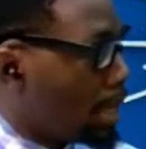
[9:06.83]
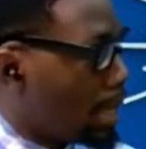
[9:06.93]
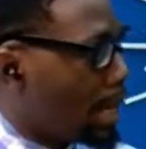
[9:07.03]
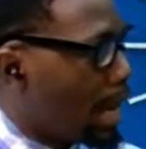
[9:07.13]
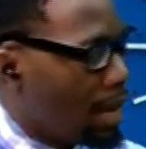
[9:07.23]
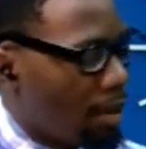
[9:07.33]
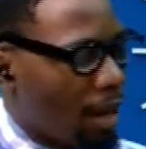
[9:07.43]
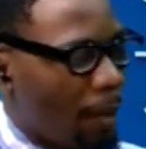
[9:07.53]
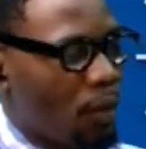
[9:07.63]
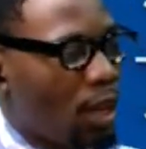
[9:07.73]
in that
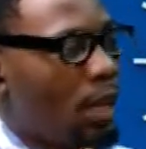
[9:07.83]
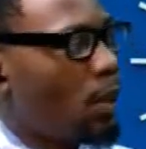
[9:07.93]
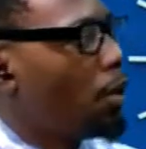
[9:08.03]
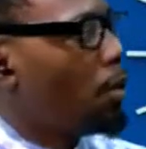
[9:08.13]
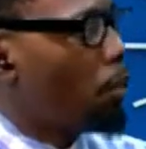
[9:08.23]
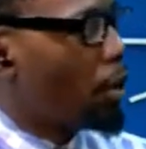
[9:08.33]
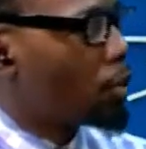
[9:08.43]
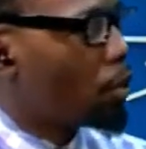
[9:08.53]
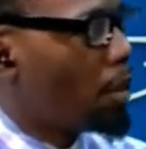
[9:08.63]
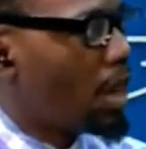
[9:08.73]
area. There were no
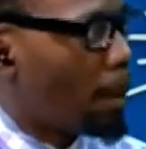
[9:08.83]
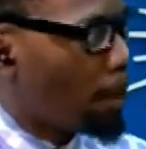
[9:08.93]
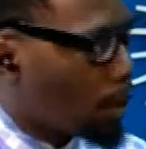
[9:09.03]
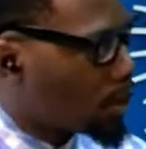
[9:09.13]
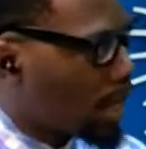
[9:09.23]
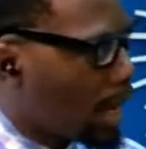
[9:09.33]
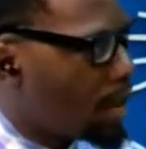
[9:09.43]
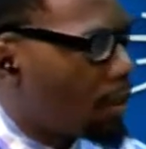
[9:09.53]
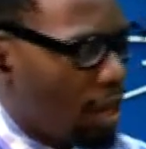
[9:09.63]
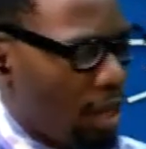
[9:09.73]
boys roaming about in that
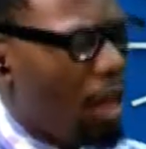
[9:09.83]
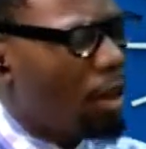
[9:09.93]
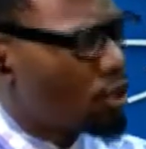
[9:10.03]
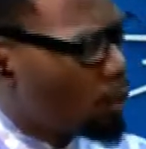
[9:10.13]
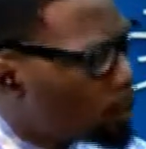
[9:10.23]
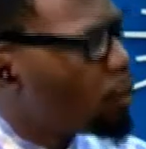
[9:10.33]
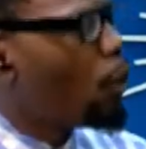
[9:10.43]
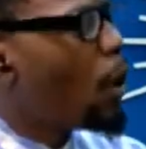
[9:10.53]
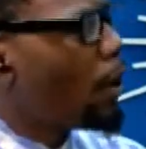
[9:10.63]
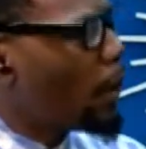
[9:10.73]
area. So
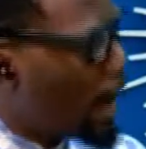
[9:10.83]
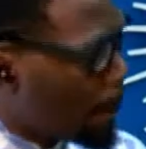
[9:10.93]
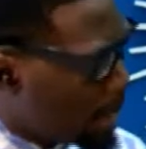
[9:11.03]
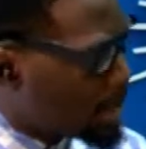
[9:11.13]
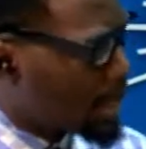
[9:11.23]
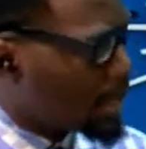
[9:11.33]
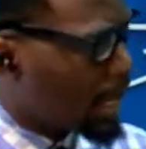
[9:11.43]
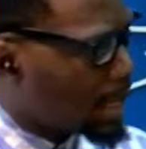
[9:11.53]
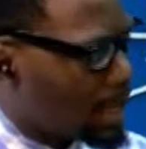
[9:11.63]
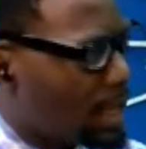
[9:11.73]
what that means is
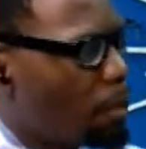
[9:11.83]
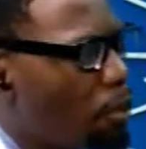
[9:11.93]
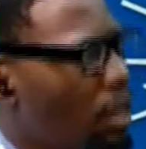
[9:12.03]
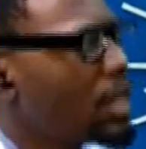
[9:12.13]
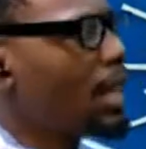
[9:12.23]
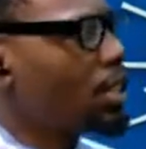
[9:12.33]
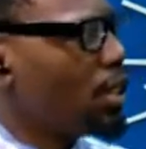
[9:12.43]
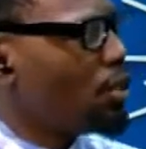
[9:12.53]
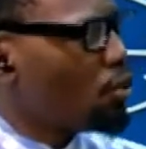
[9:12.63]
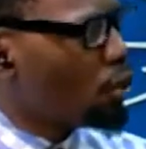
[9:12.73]
that the police
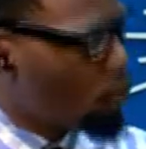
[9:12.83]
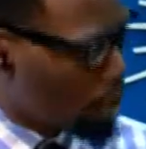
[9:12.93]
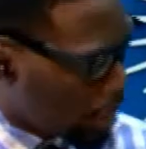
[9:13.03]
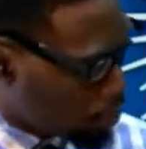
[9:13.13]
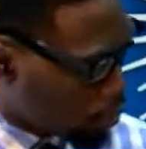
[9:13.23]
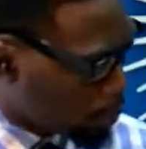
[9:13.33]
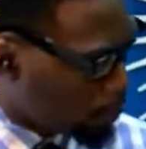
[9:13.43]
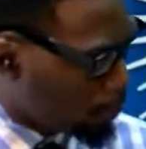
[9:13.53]
actually know their job.